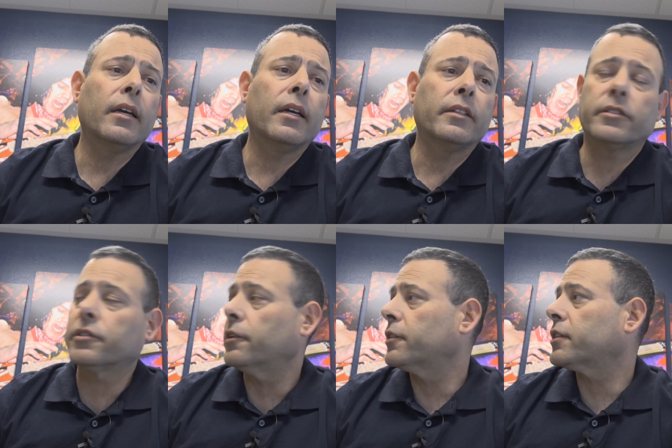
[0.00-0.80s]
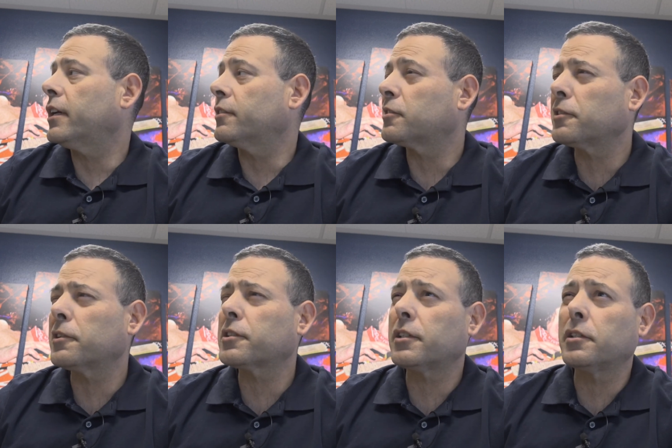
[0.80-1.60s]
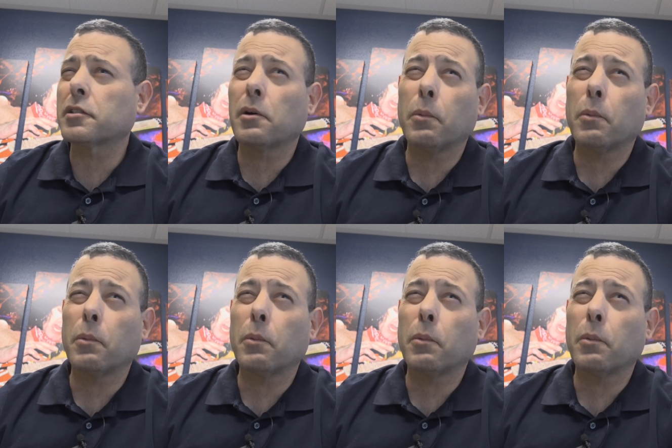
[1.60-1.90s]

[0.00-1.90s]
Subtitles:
in search, and search is a